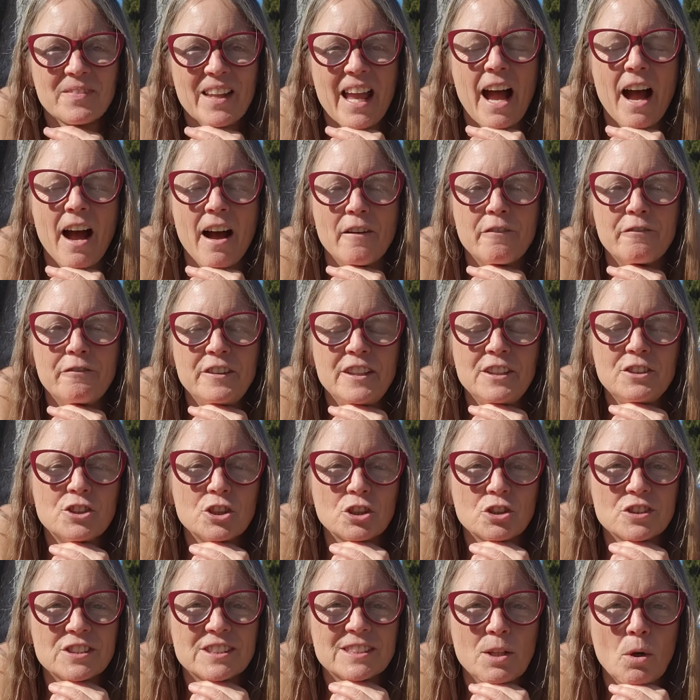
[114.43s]
uh, Feed
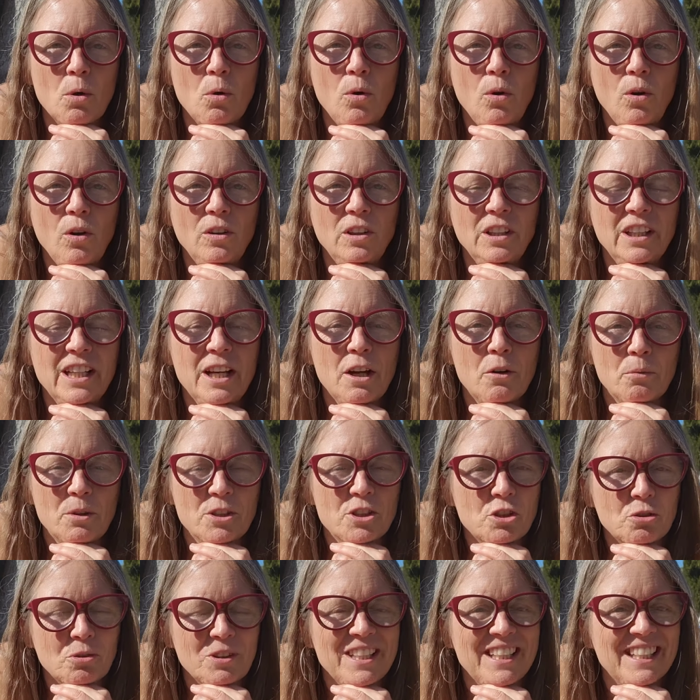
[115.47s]
Your Soul
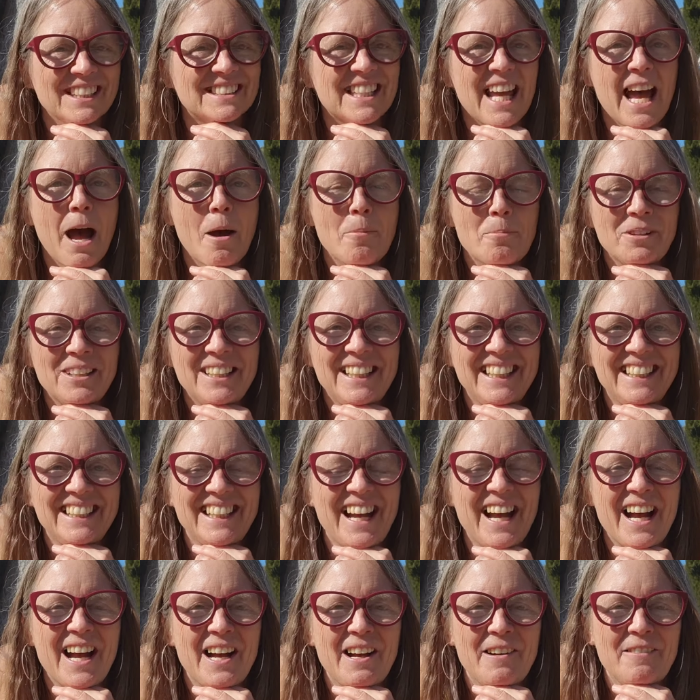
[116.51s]
retreat is happening
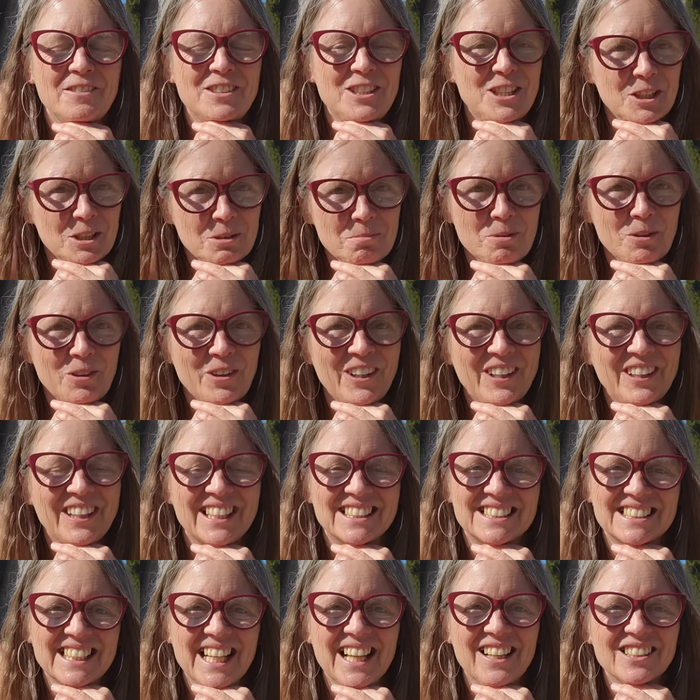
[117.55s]
uh, near Boyle
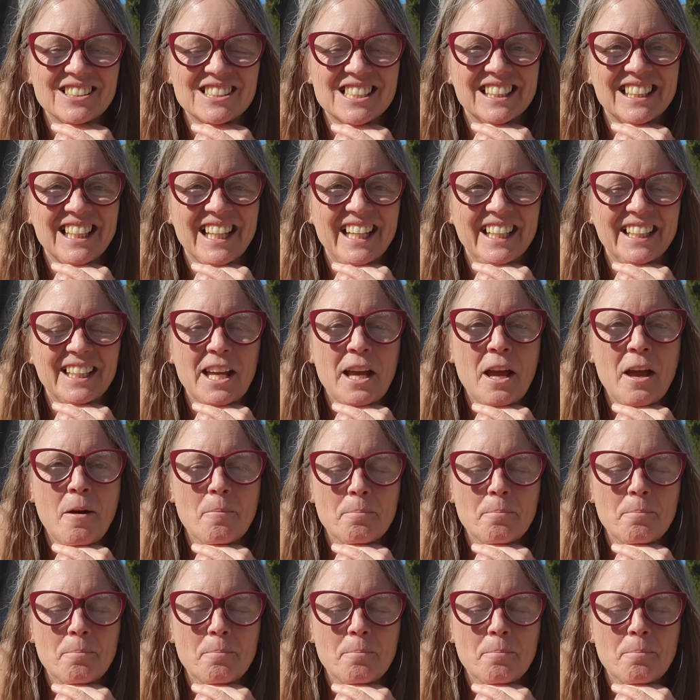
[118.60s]
at Skeleton Lake.